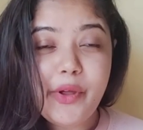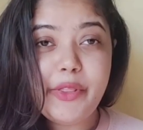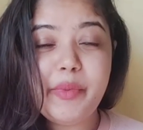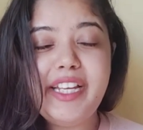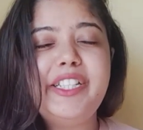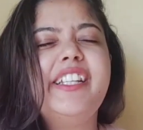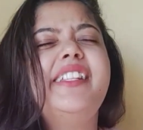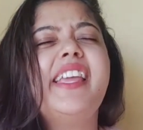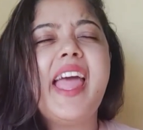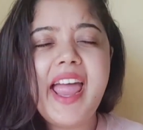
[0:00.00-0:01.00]
with me till
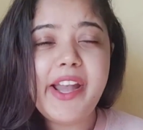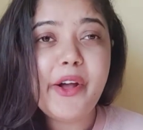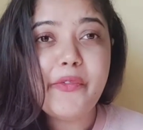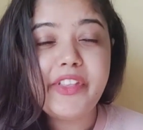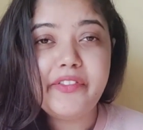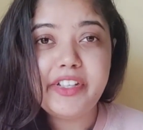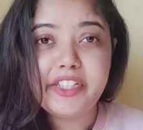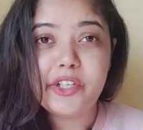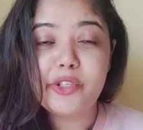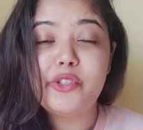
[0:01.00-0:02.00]
the end of the
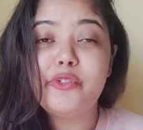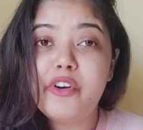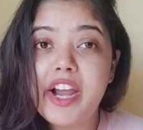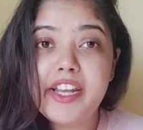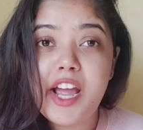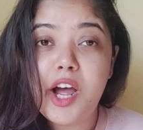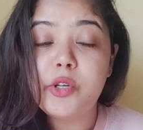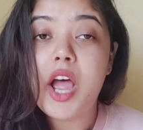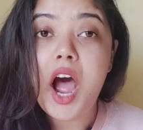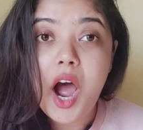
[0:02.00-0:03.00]
video to find
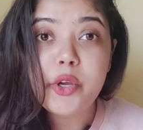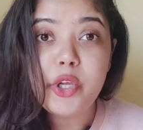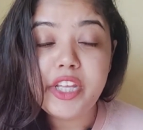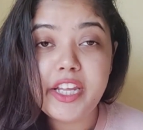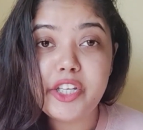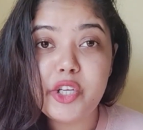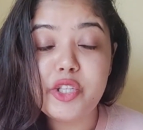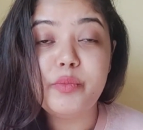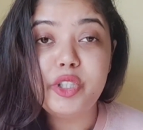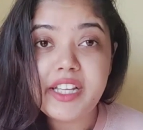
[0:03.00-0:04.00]
out how you can
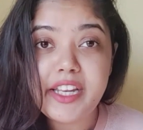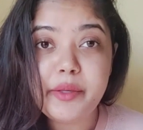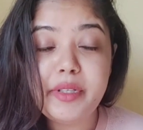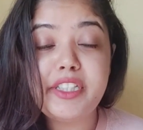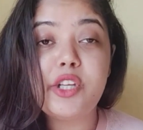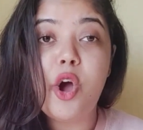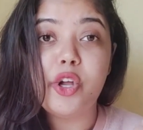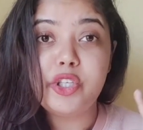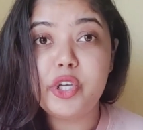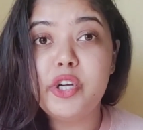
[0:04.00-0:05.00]
use Multani Mitti
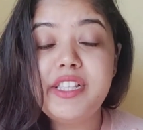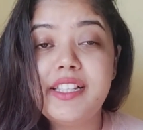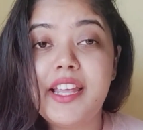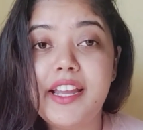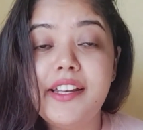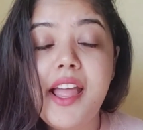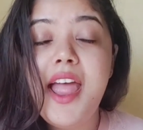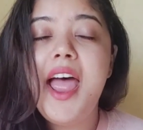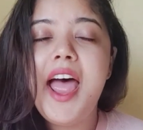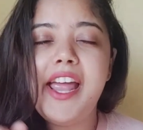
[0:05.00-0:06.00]
on your skin
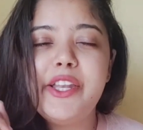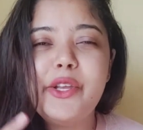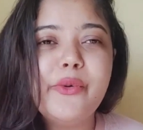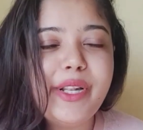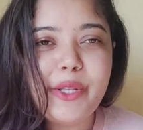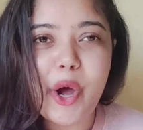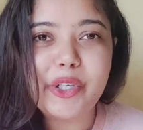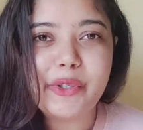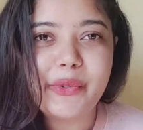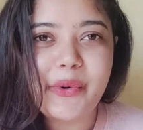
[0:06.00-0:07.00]
and you will
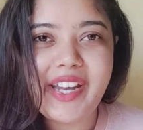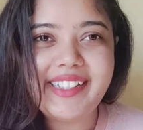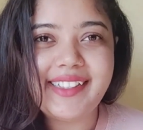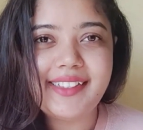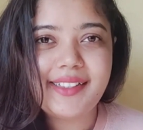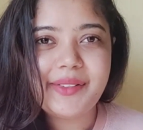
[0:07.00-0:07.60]
not regret it.